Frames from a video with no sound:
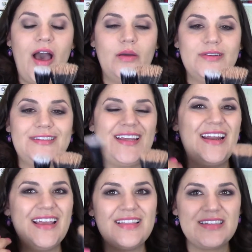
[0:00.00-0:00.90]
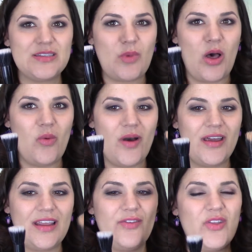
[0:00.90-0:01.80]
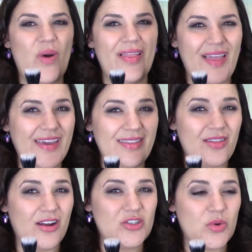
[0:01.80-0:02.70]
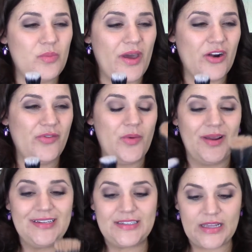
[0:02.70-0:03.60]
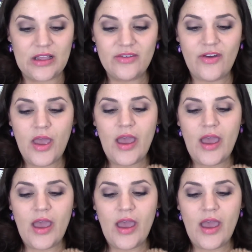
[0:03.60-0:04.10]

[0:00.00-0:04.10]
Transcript: I would say to get the small one, even though I like the large one better for myself.